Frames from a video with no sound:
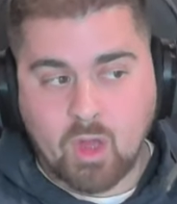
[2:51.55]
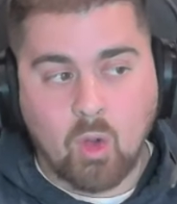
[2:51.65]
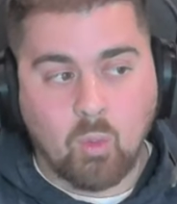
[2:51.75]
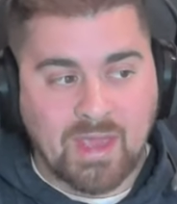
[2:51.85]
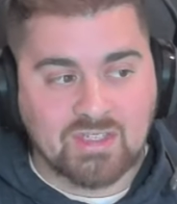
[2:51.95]
a
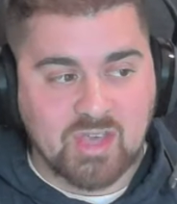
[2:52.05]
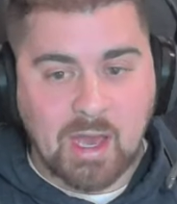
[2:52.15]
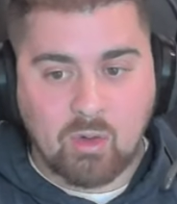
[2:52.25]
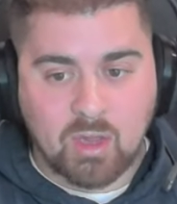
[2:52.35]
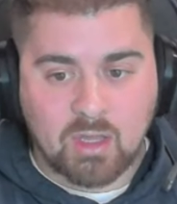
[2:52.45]
ways
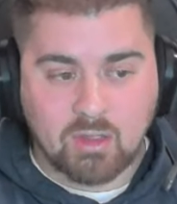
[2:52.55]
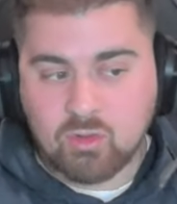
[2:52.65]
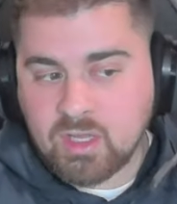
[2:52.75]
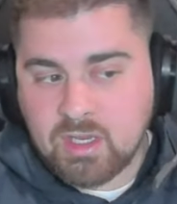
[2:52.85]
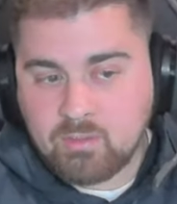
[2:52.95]
out, and
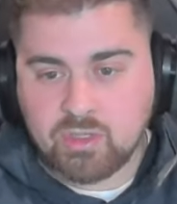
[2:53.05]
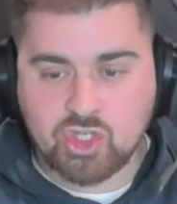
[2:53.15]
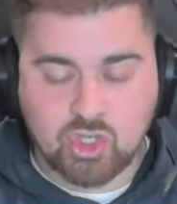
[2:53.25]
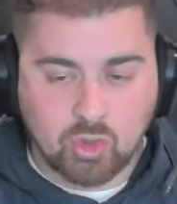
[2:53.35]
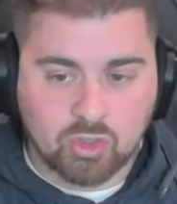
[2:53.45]
in with his
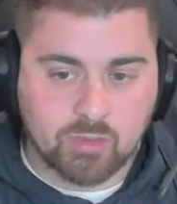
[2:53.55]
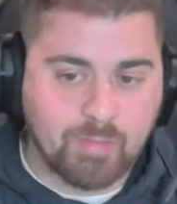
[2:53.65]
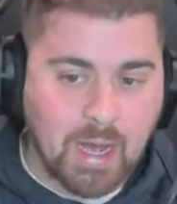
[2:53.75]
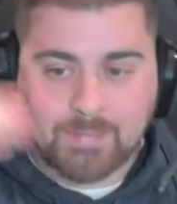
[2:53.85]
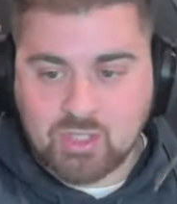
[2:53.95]
shoulder
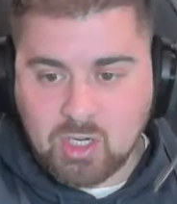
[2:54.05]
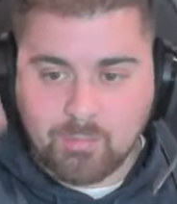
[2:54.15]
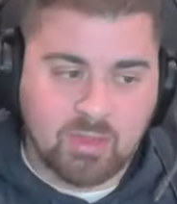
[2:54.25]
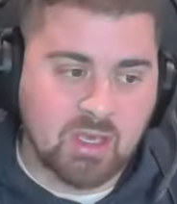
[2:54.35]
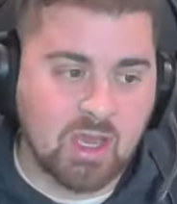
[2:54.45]
pops it up
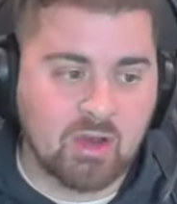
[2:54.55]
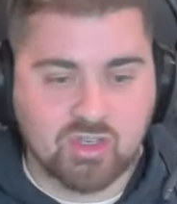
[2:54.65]
in the air,